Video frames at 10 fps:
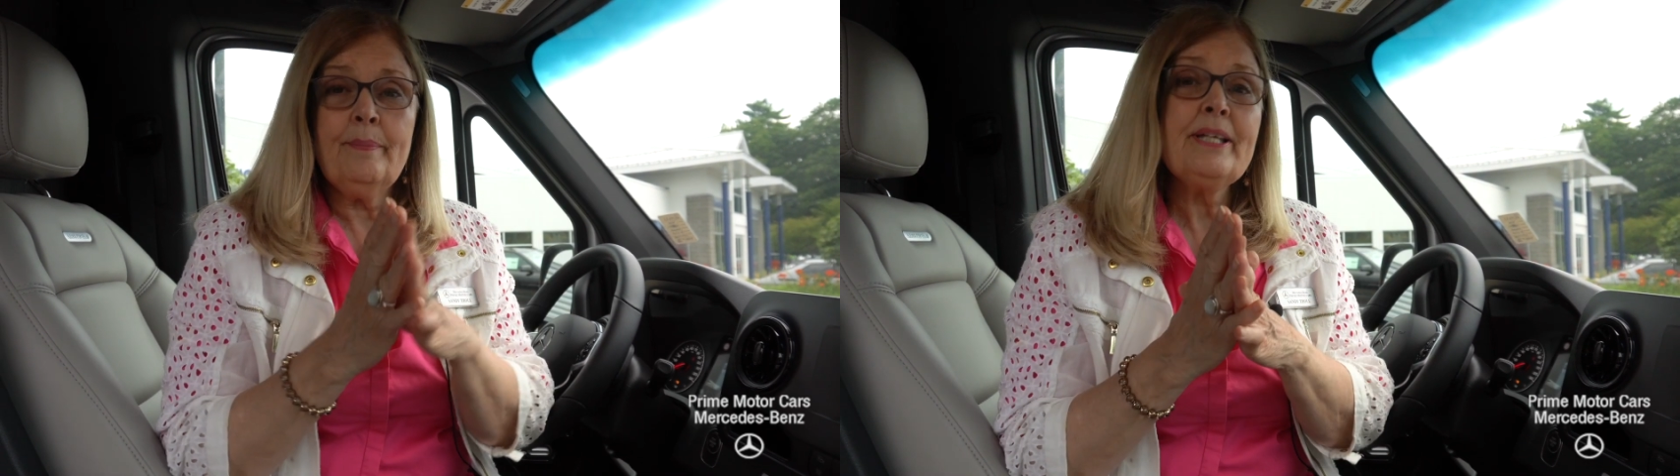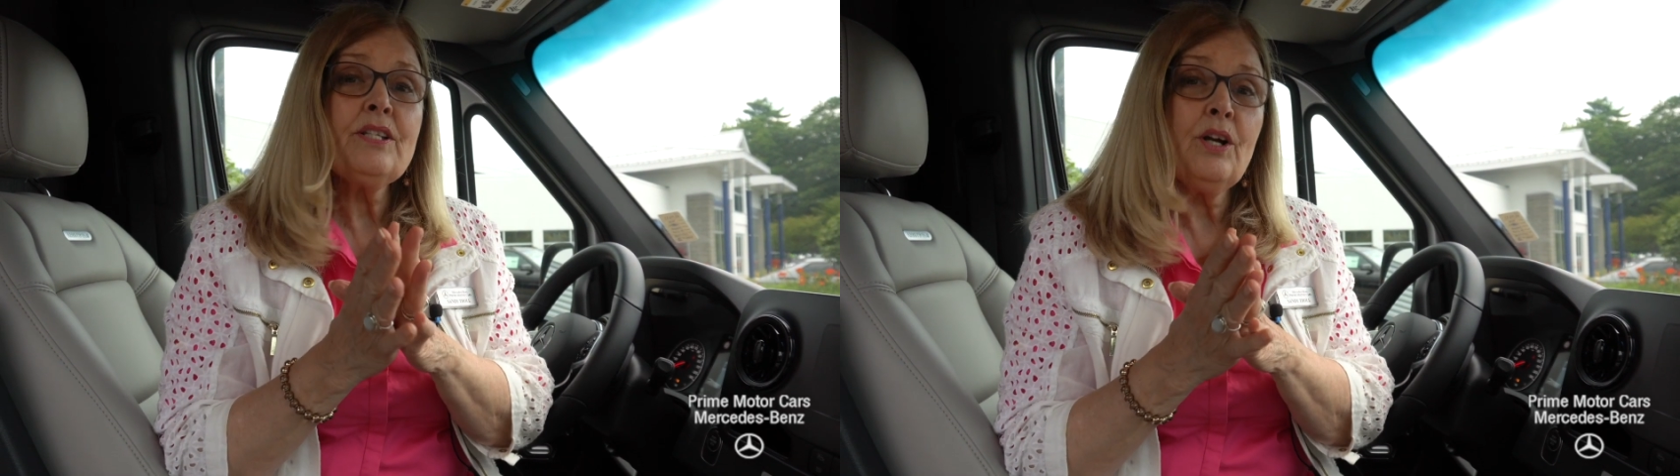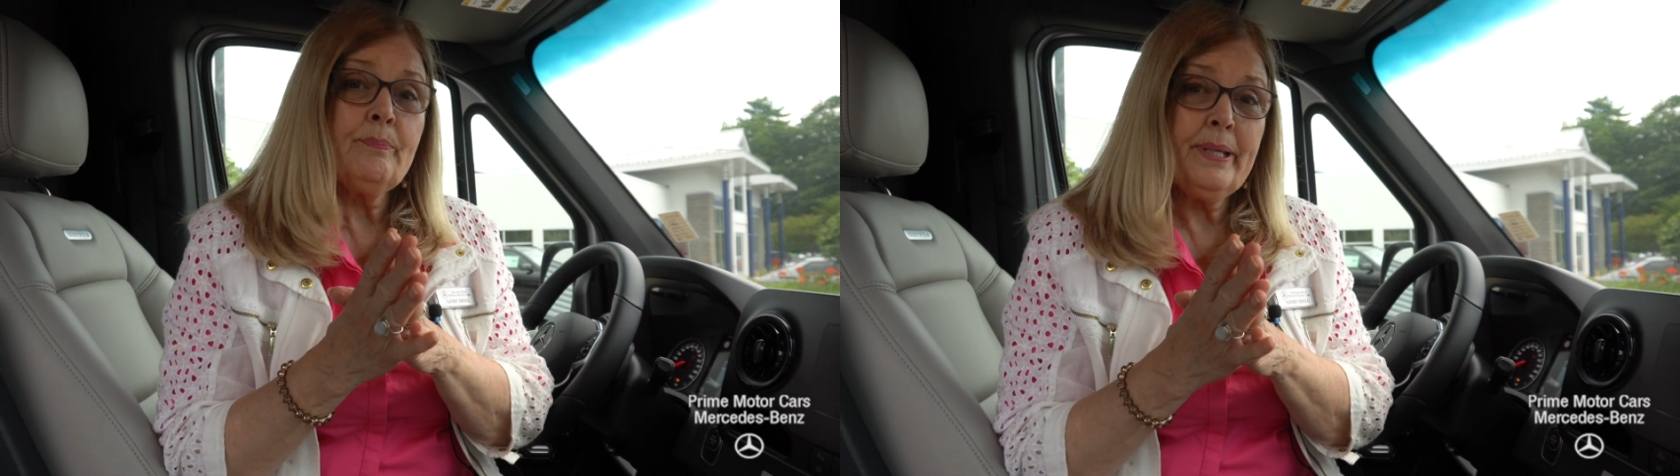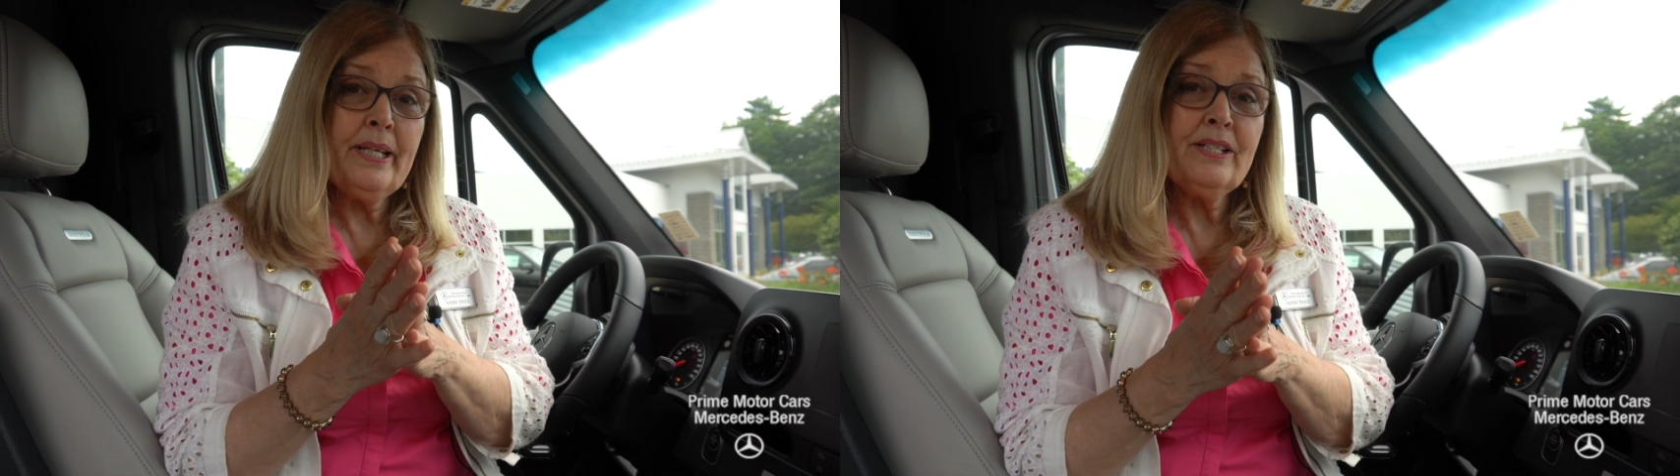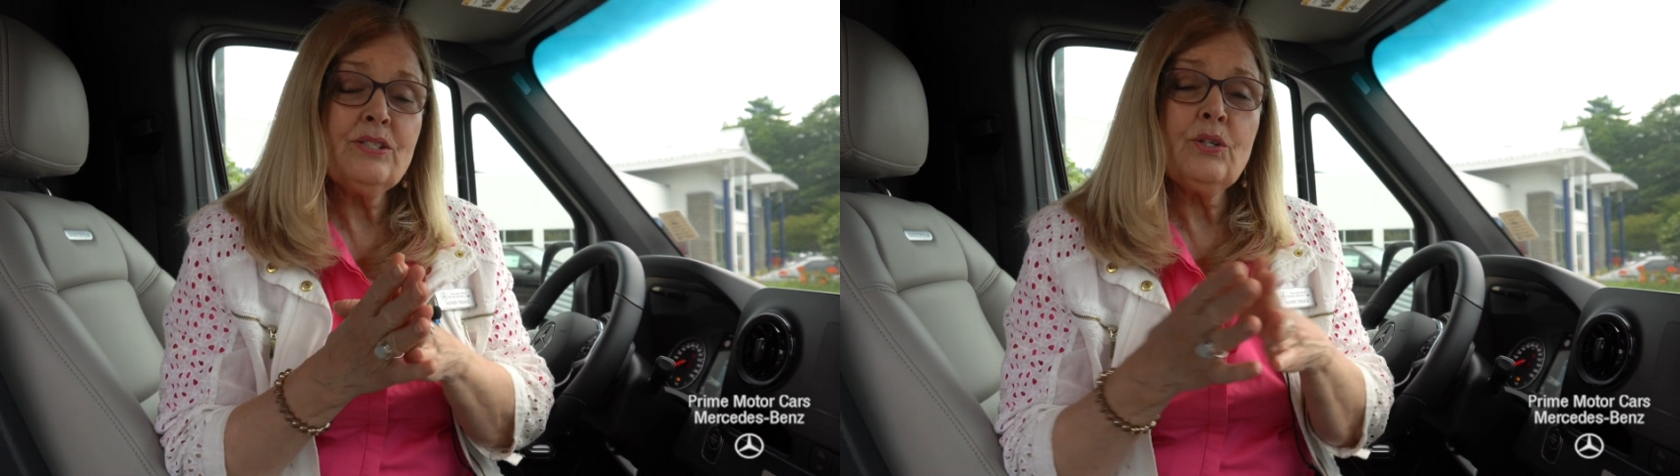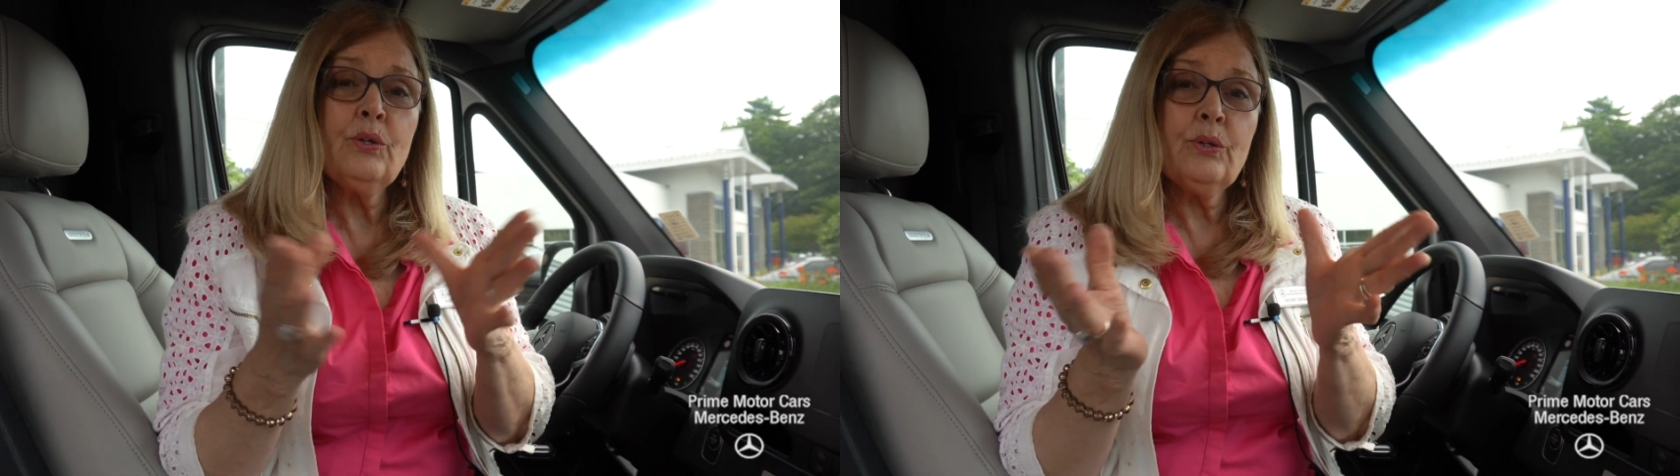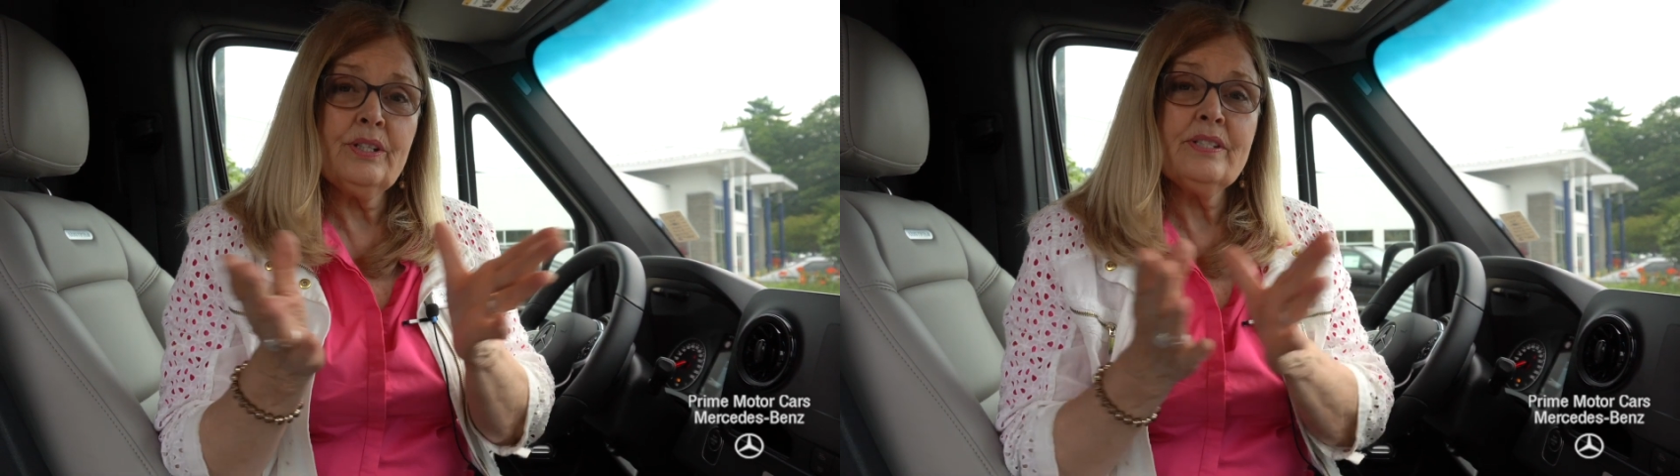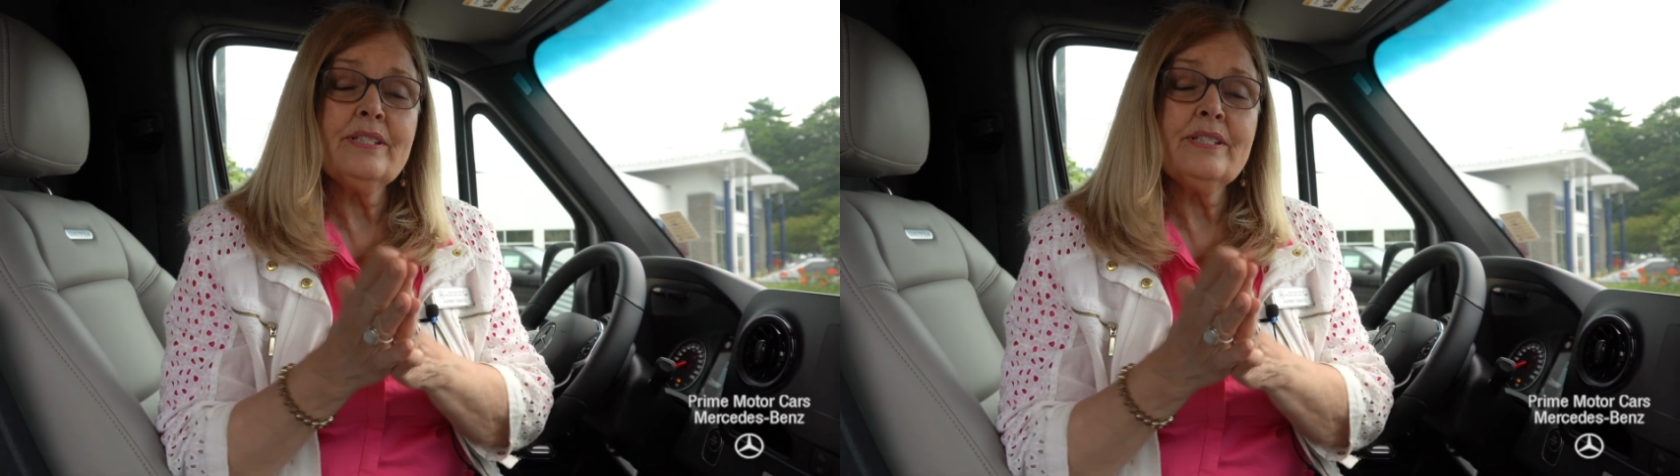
MSRP so you can